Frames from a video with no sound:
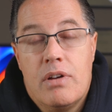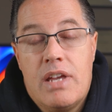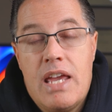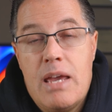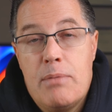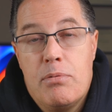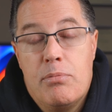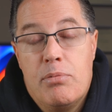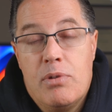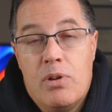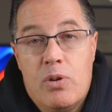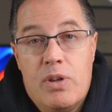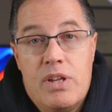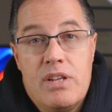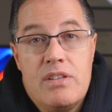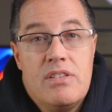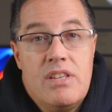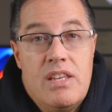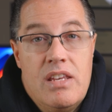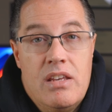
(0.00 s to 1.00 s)

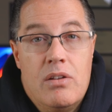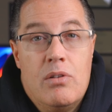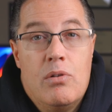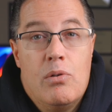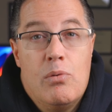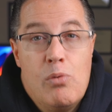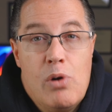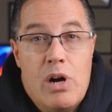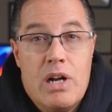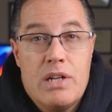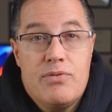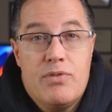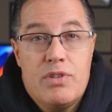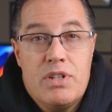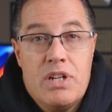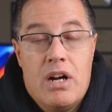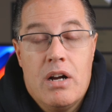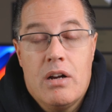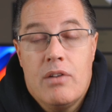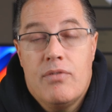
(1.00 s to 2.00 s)
capabilities in watch
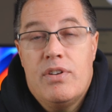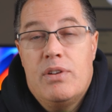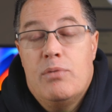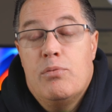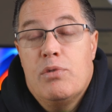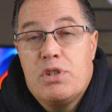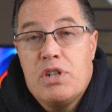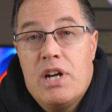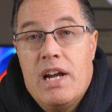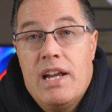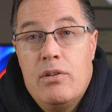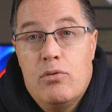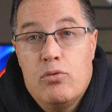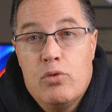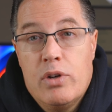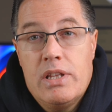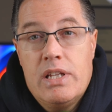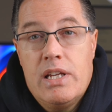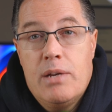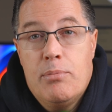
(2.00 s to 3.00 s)
photography, which I
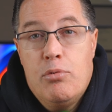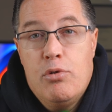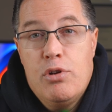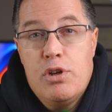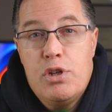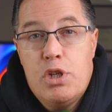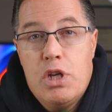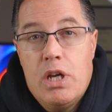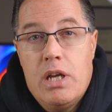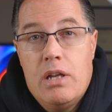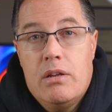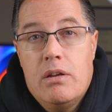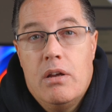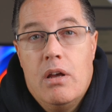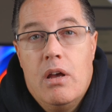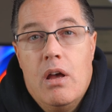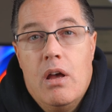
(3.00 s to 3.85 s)
greatly appreciate.